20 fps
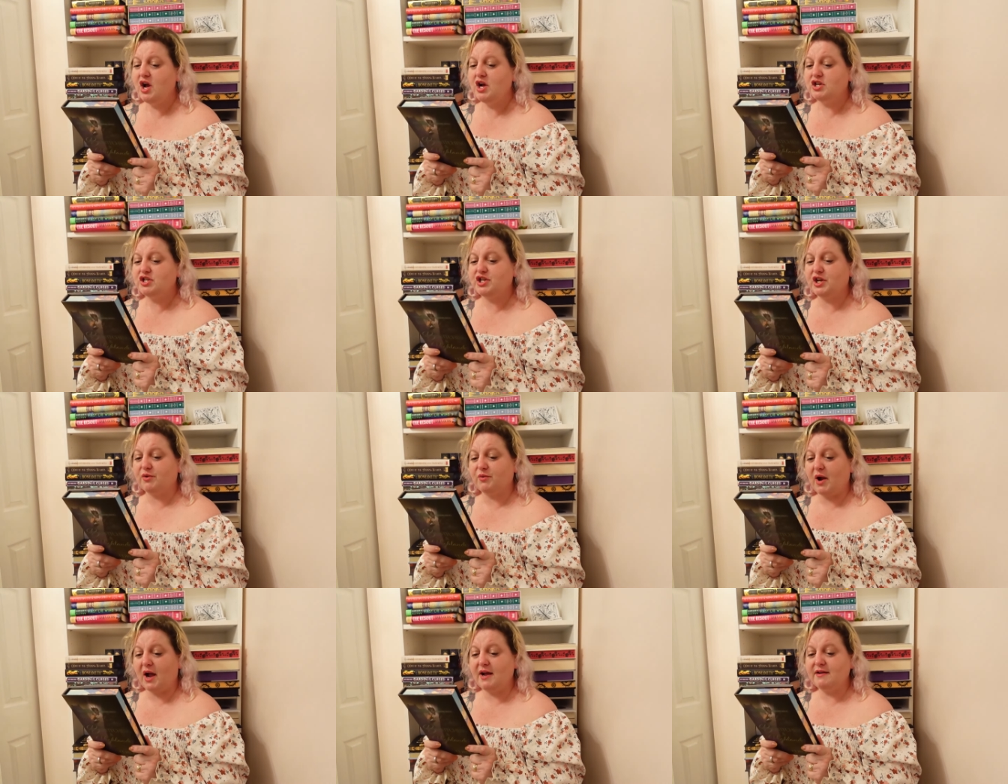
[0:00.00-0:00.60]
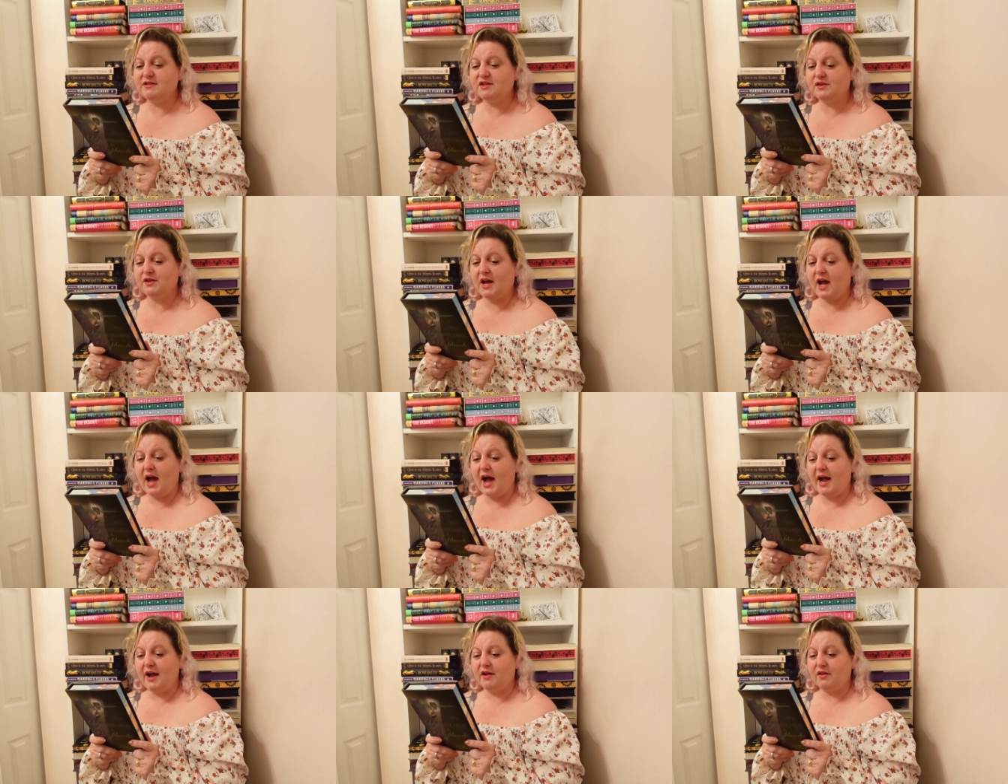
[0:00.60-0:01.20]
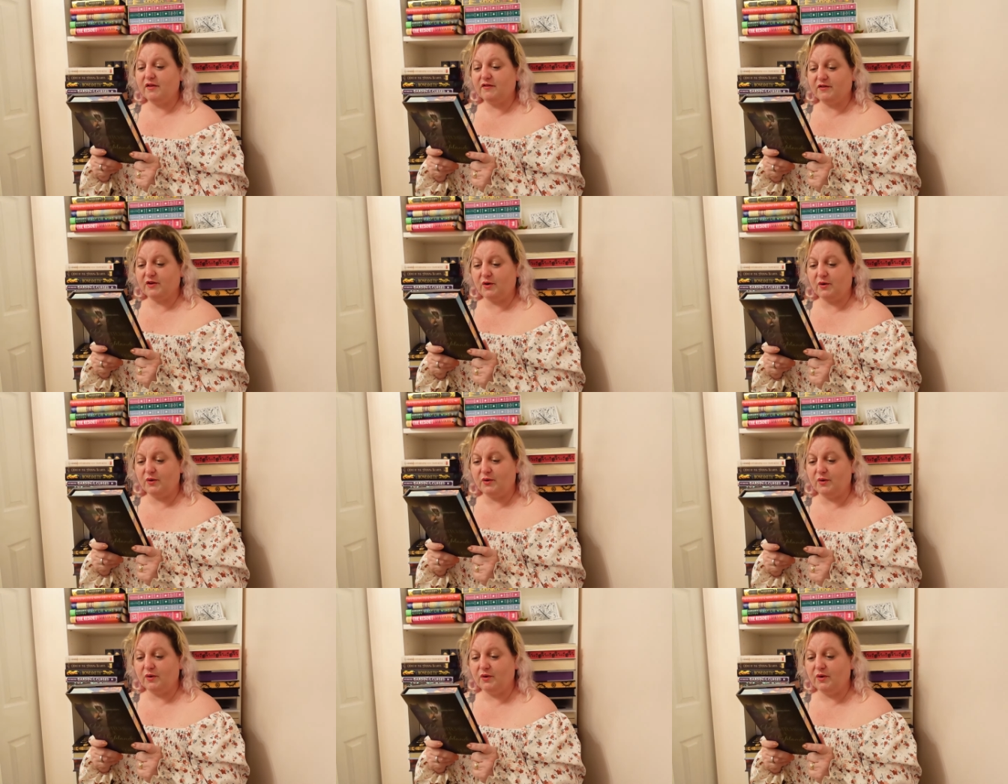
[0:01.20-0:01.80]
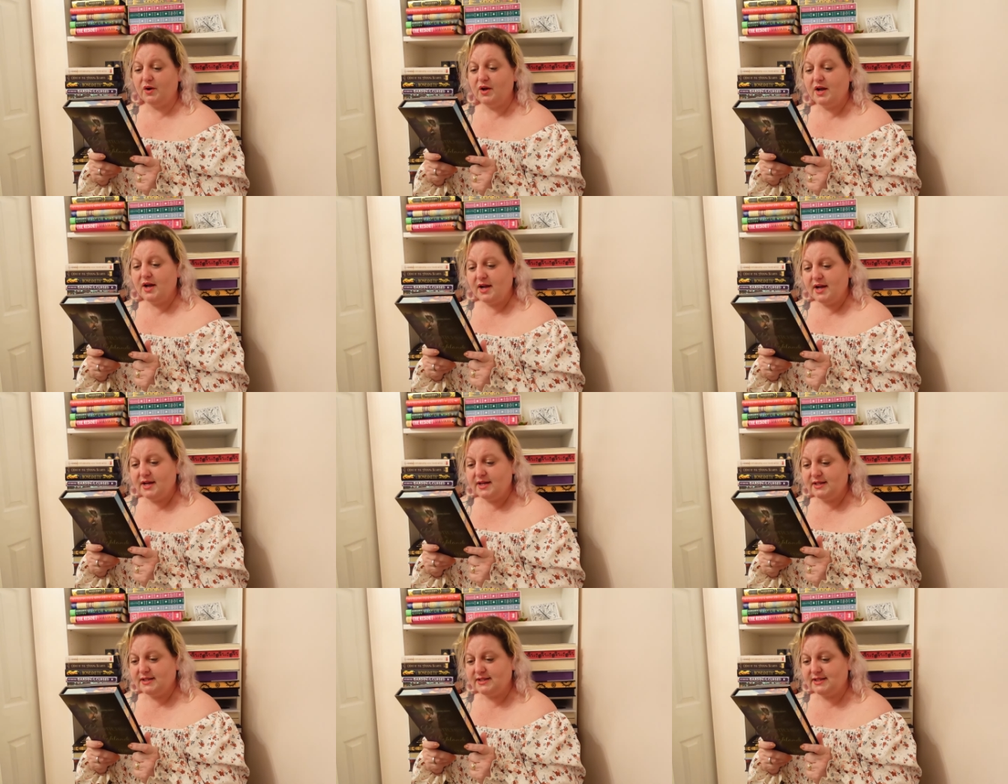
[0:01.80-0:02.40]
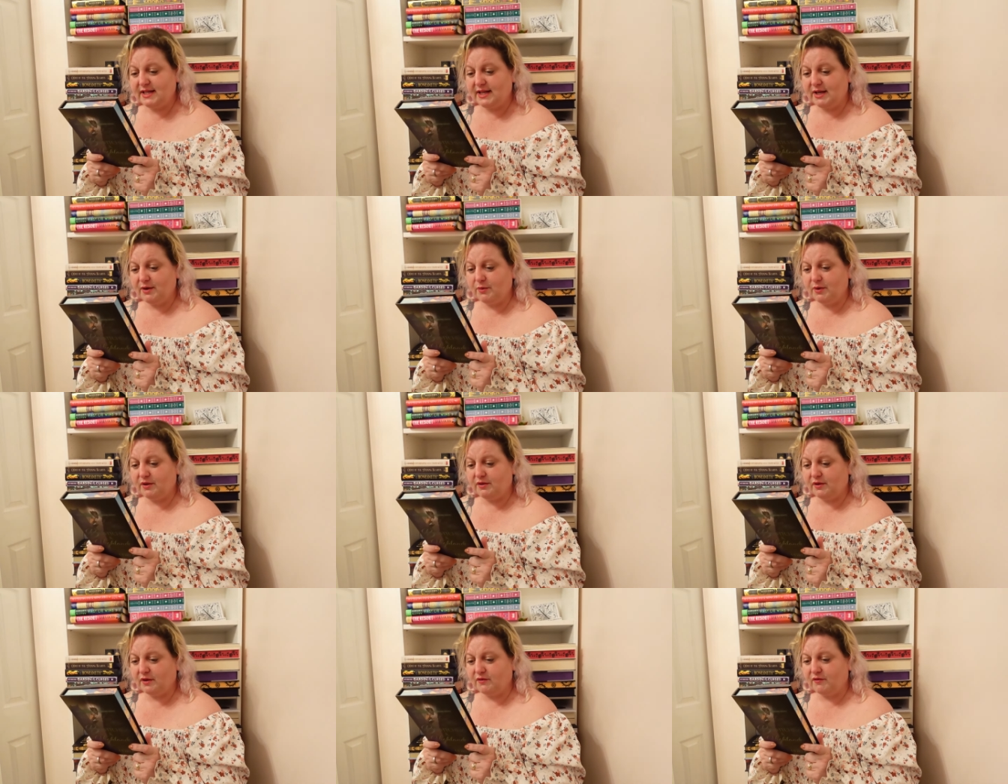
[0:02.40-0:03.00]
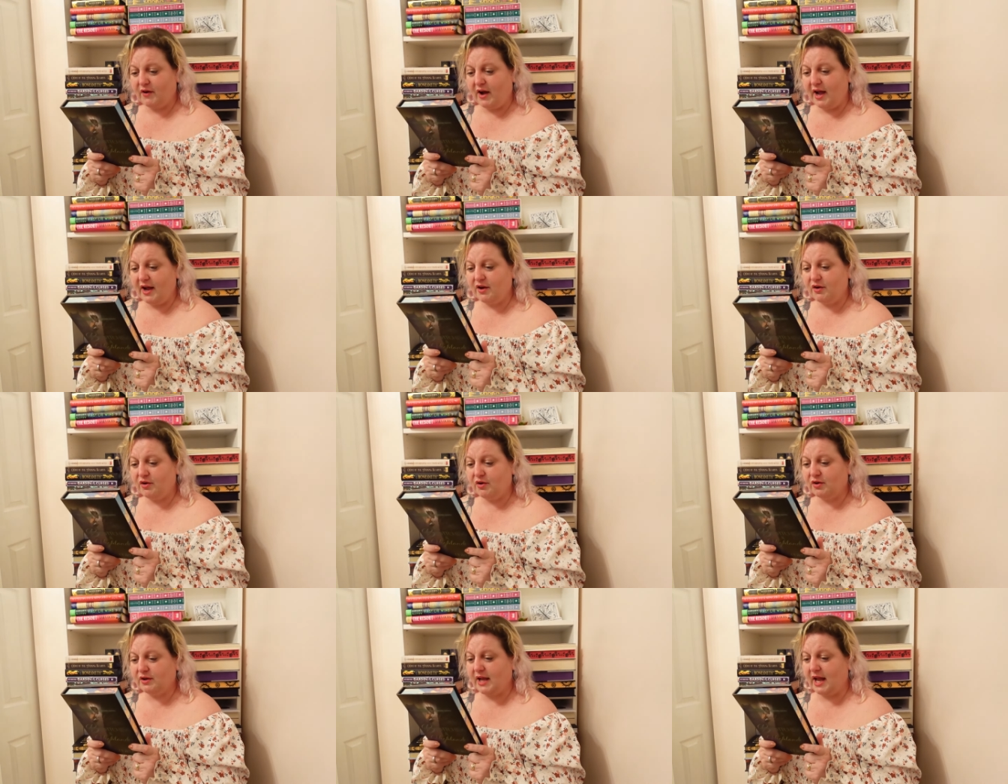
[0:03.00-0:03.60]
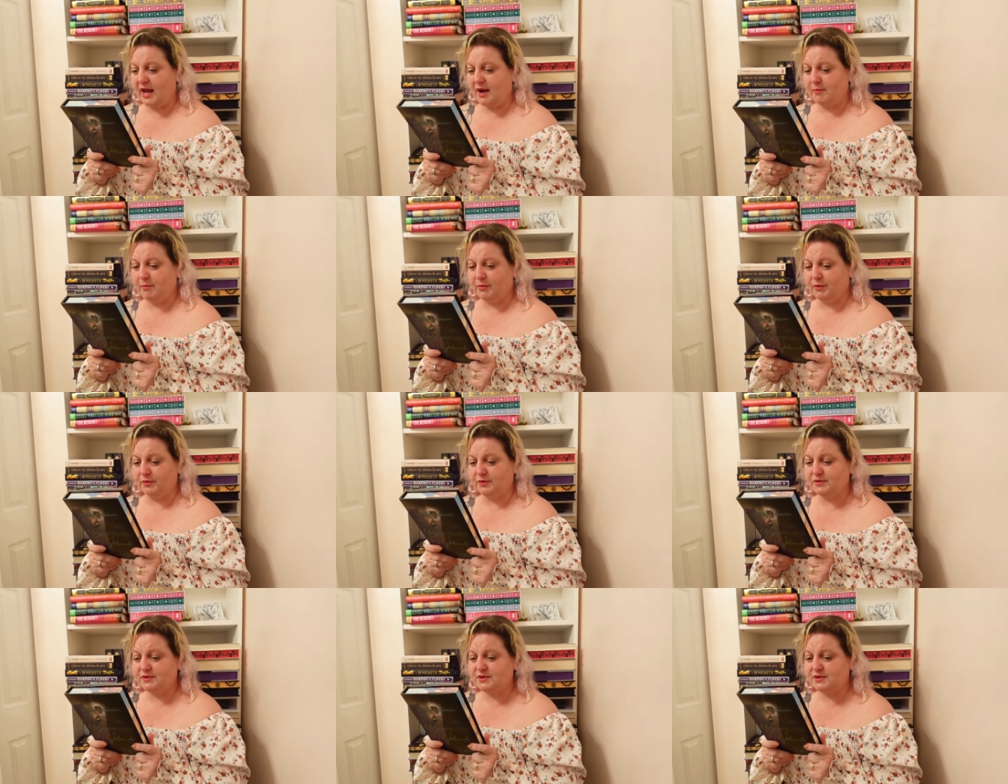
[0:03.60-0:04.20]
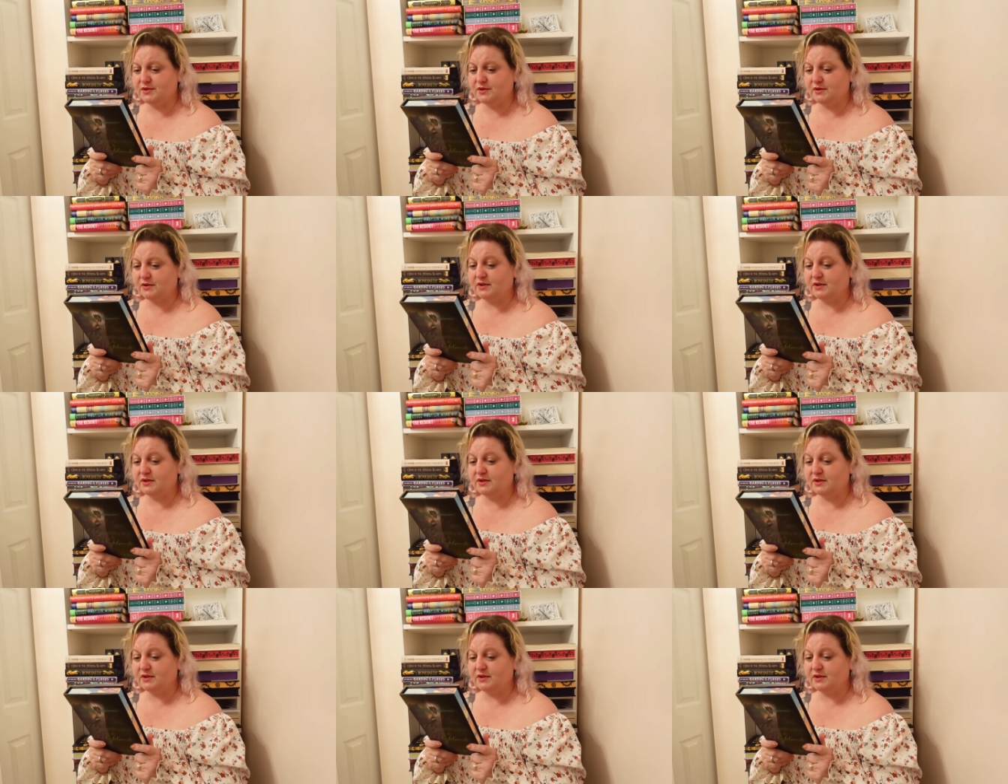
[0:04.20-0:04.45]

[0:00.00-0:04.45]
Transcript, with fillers: She arrives on the Isle of Coll, seat with the Vile Campbells,